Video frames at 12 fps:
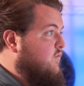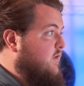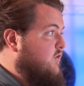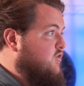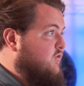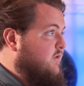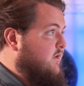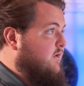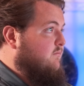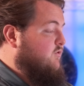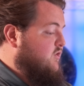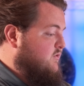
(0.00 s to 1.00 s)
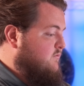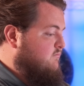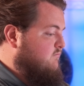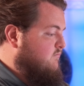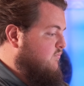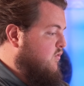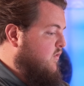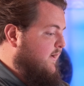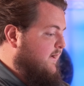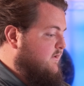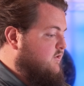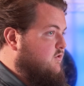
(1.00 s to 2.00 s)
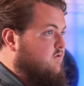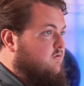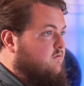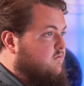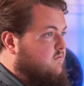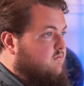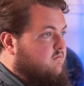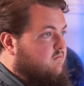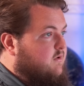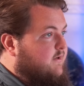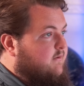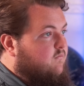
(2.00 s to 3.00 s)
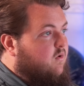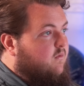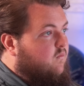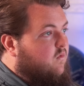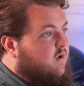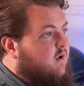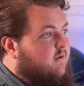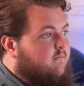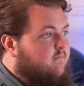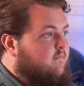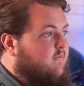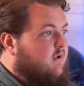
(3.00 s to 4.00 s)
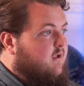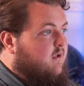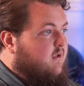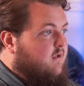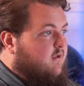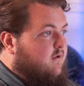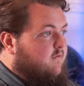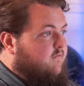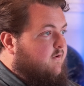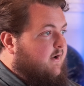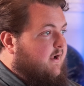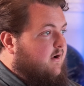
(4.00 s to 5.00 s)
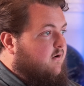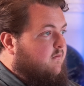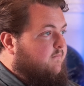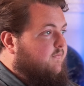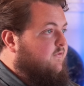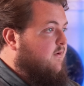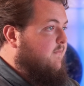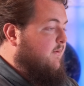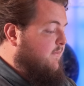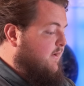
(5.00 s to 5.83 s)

We usually just point it to 111 for now. Subnet